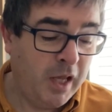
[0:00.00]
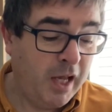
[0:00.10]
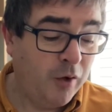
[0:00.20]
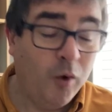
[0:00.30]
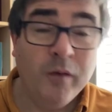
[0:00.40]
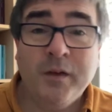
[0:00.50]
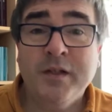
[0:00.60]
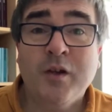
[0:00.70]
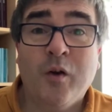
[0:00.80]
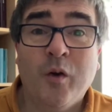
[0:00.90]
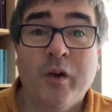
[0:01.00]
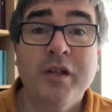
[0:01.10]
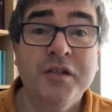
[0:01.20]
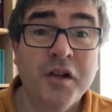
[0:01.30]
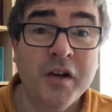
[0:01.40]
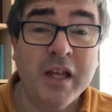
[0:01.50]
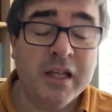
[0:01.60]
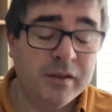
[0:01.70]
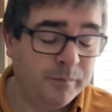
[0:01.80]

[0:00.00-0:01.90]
And all of us are on a journey.